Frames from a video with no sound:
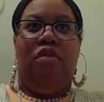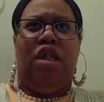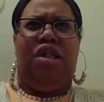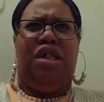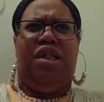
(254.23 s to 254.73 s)

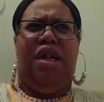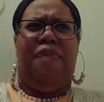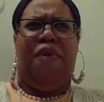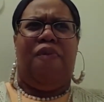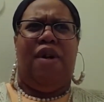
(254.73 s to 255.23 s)
She
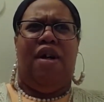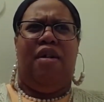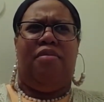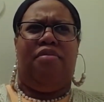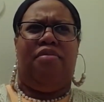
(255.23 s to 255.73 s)
suffered
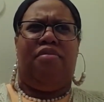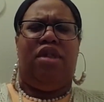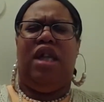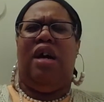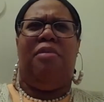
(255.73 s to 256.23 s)
from
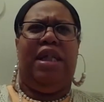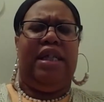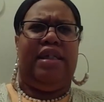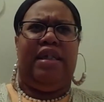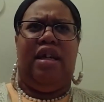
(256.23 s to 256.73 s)
child
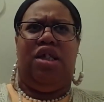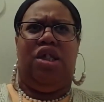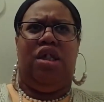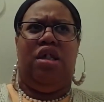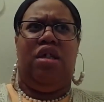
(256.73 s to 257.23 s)

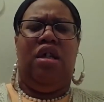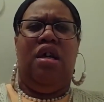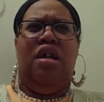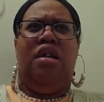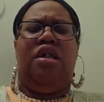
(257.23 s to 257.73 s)
molestation.
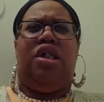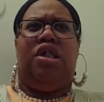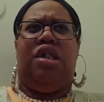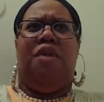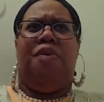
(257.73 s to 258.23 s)
She
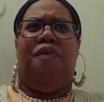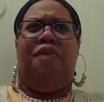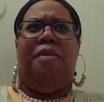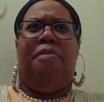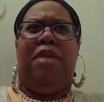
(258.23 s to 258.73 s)
suffered
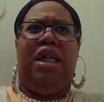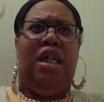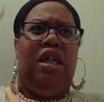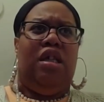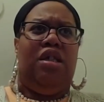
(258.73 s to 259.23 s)
from
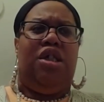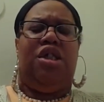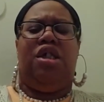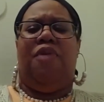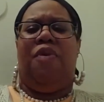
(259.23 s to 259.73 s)
beating. She
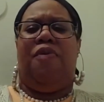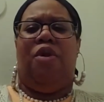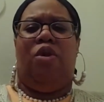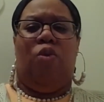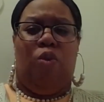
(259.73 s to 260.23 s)
suffered
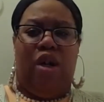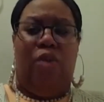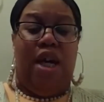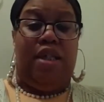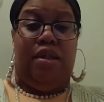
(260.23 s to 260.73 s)
from
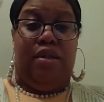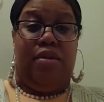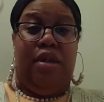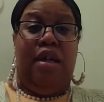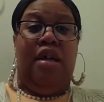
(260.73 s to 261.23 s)
runaway.
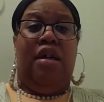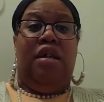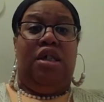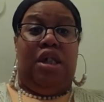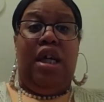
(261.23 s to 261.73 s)
So
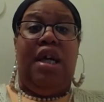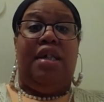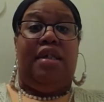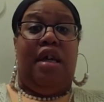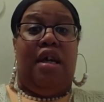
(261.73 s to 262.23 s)
she
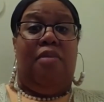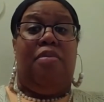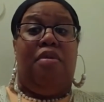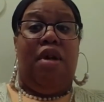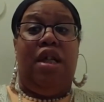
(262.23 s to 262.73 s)
has a
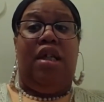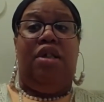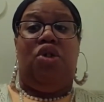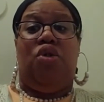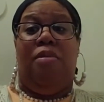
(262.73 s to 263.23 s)
pretty
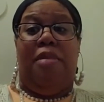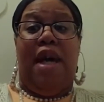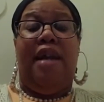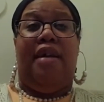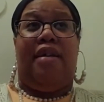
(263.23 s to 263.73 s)

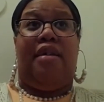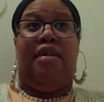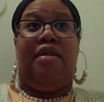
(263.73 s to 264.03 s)
traumatic